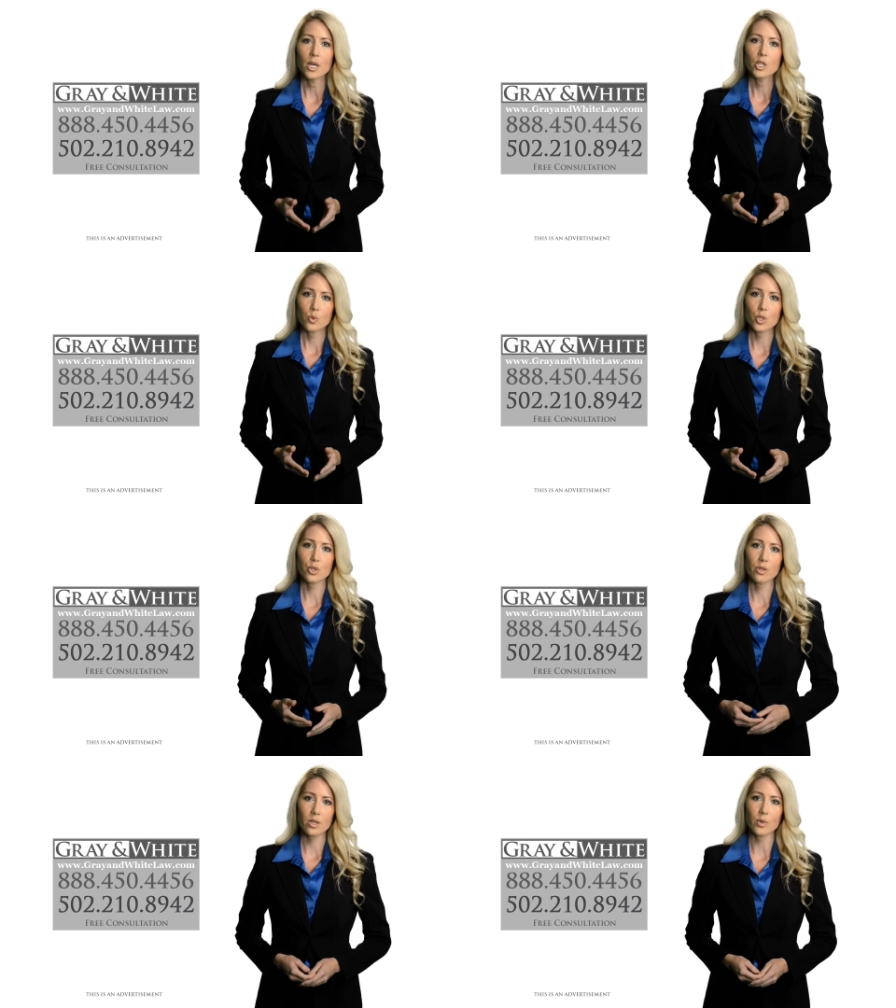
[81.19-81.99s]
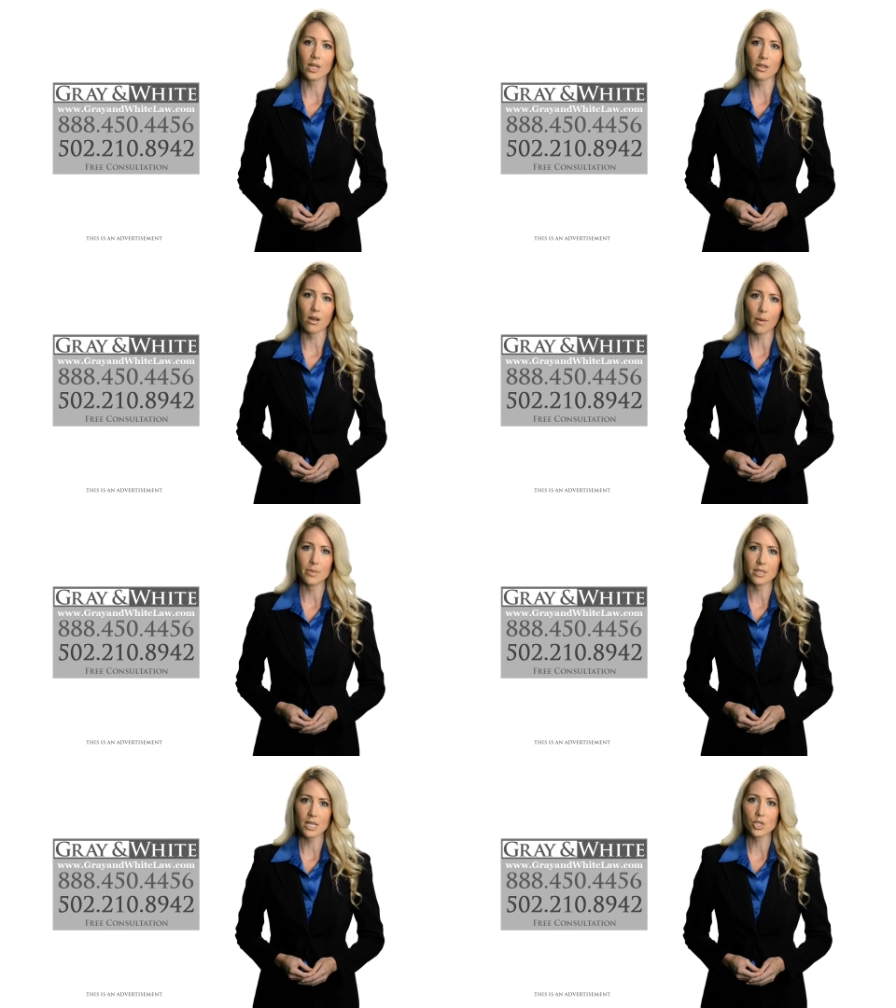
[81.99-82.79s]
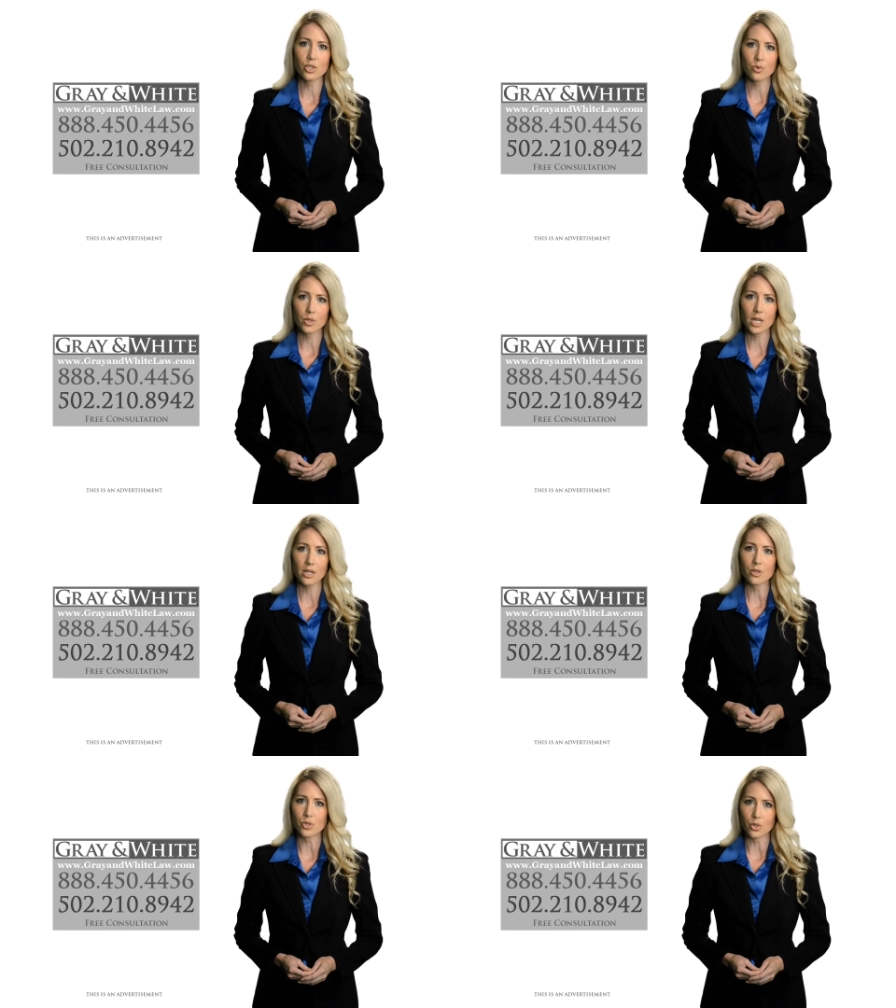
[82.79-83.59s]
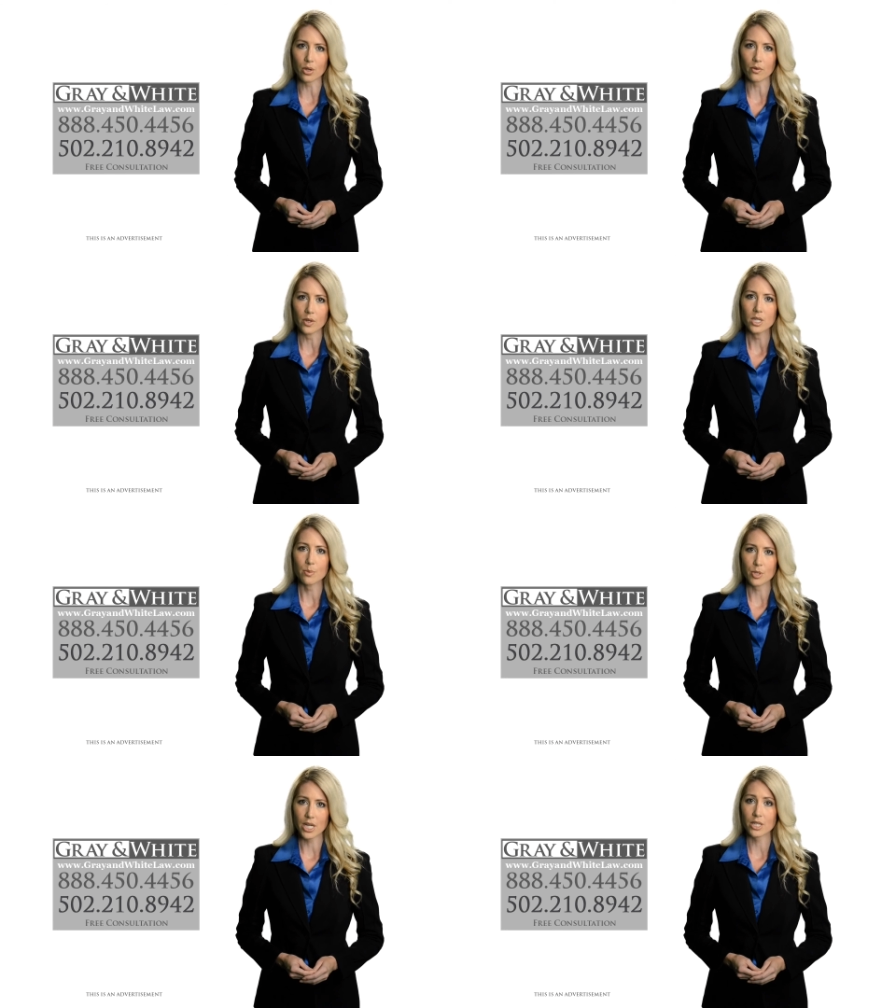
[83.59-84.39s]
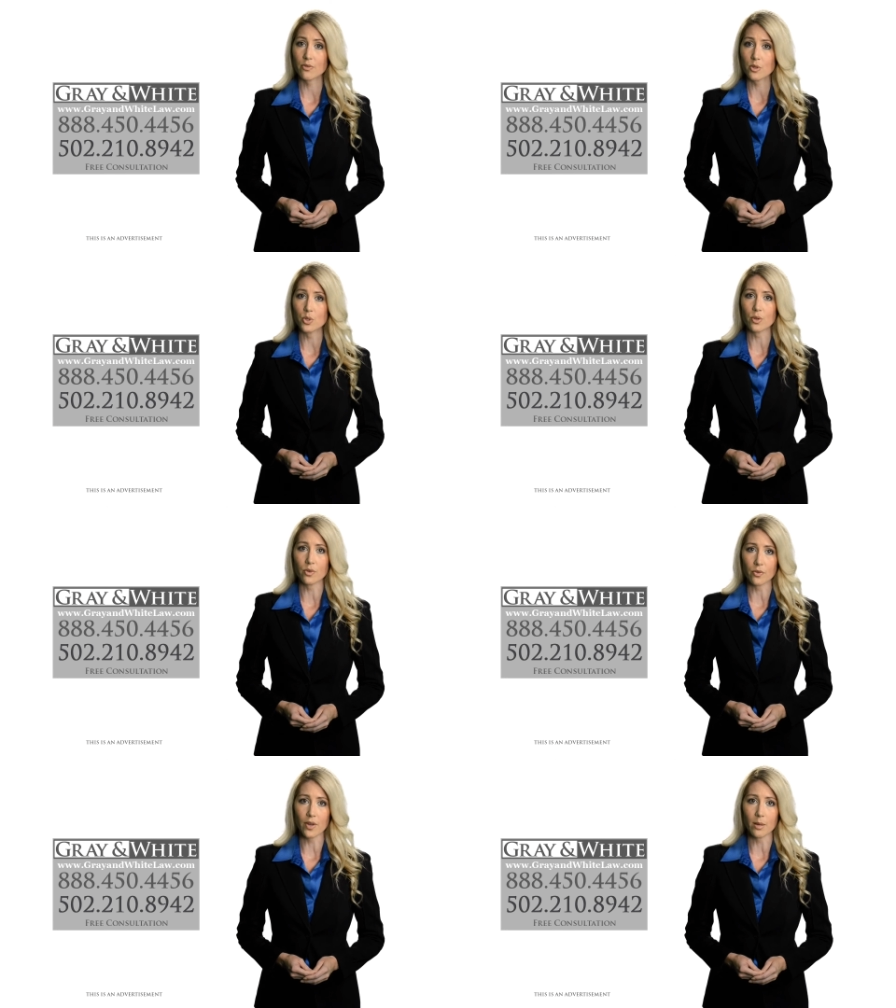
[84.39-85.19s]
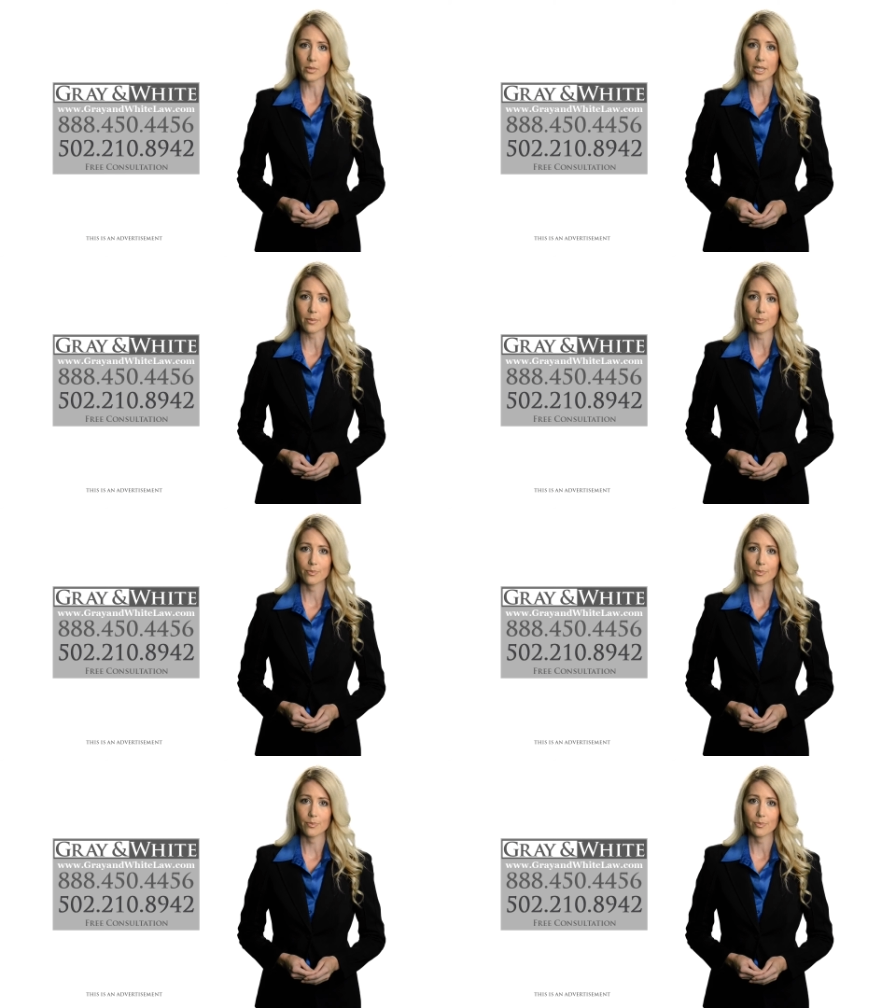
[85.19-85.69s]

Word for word: to ensure that you get the compensation you need and deserve to protect the future of your family.